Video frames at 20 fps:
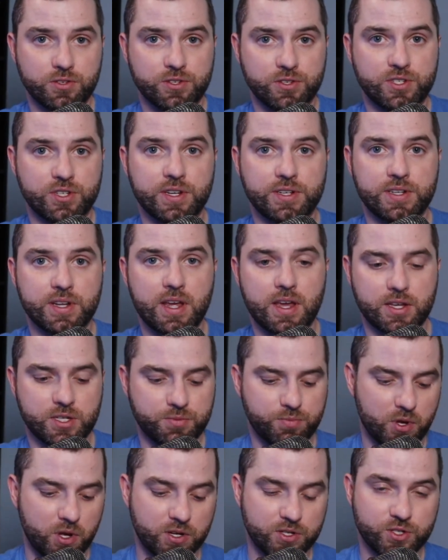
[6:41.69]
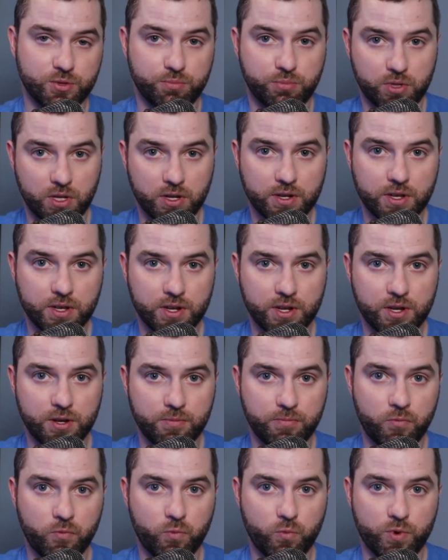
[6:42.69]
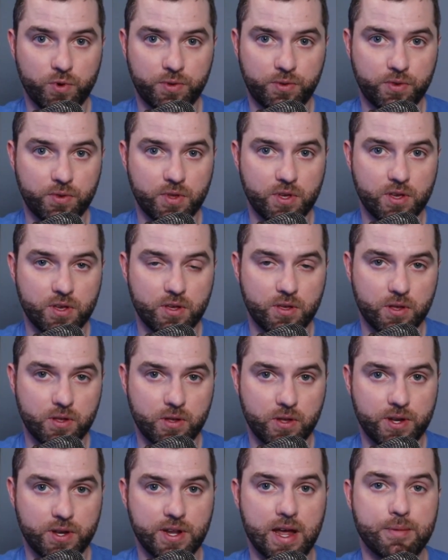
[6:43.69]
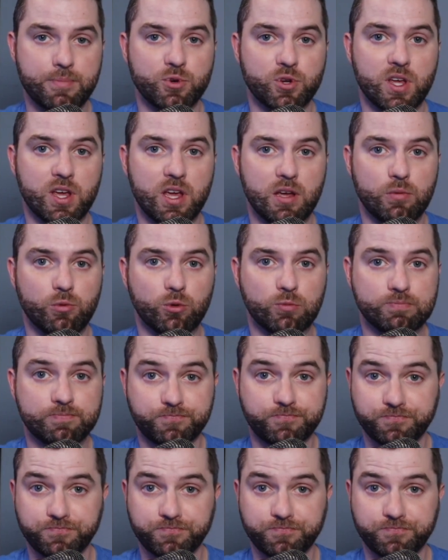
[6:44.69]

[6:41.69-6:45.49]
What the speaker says: you set to Xbox, you plug it in with the adapter cable,